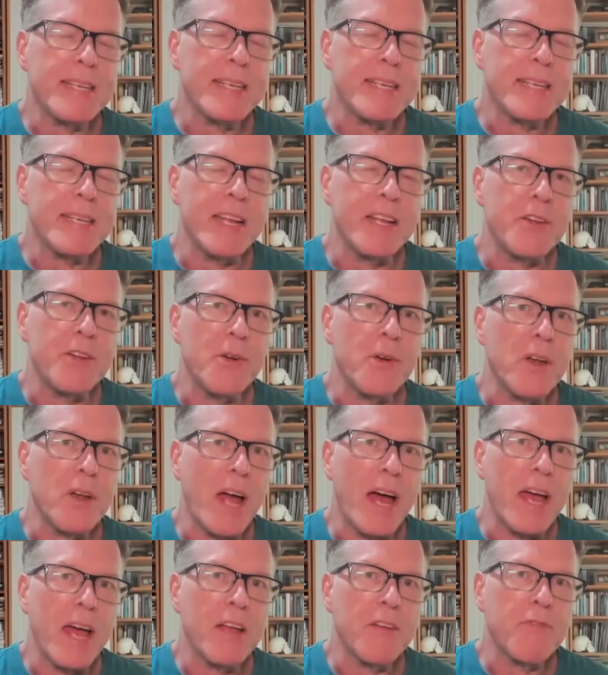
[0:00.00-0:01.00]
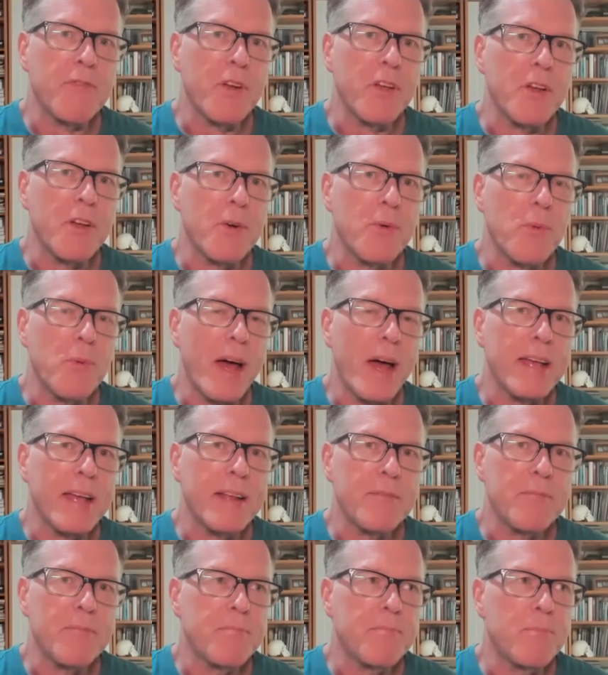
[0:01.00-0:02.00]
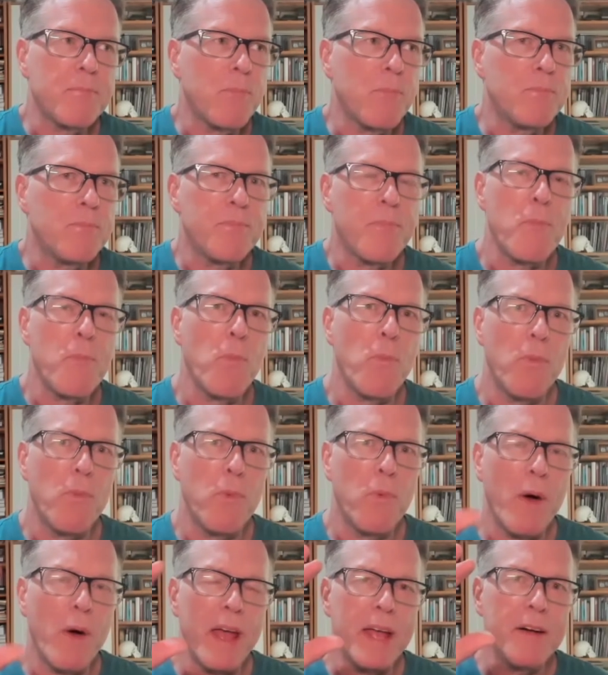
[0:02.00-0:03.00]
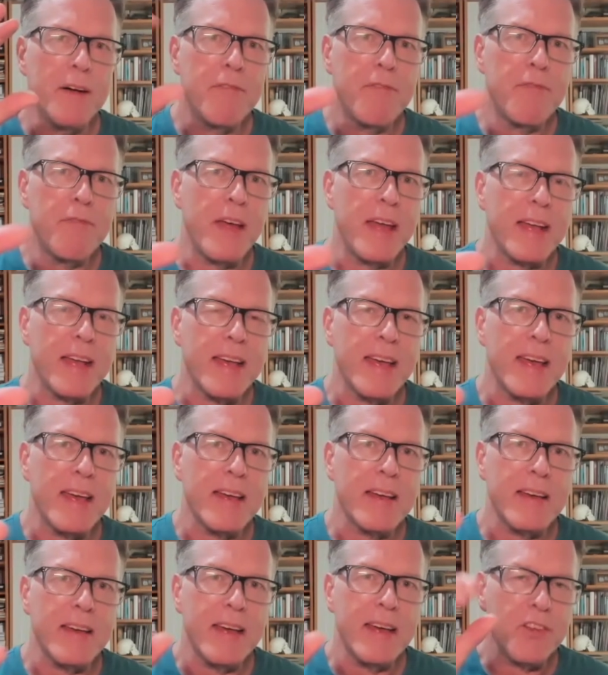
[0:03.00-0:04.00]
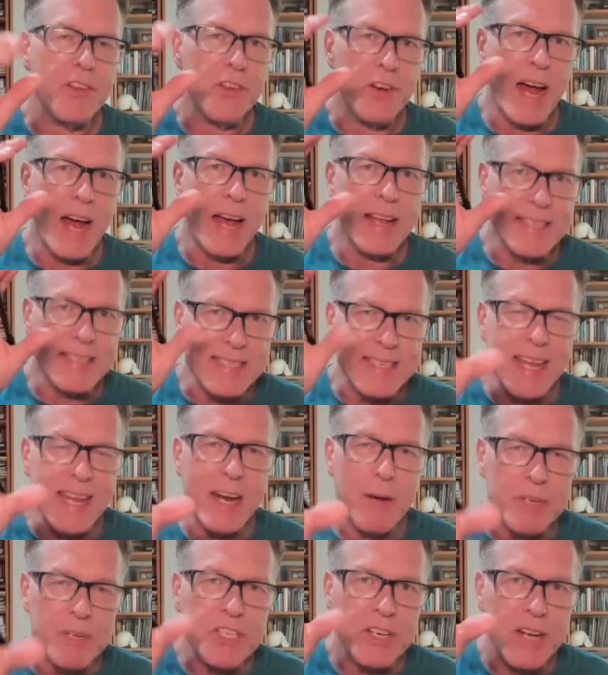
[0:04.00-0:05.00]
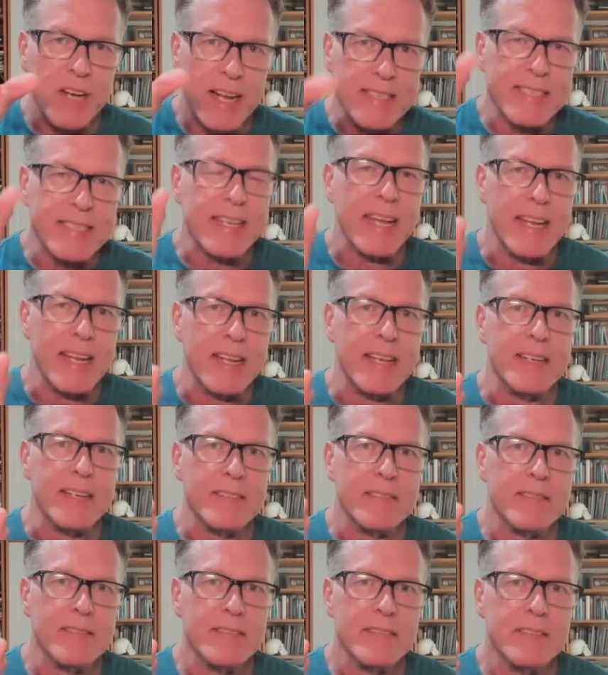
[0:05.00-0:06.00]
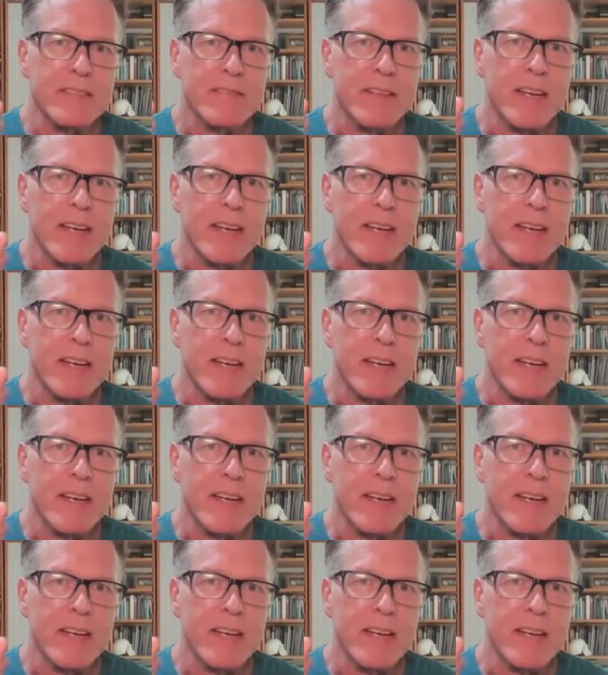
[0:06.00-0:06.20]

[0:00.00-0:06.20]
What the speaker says: in your life or your right way of thinking, and you're not. It's there, but you're not seeing it, right?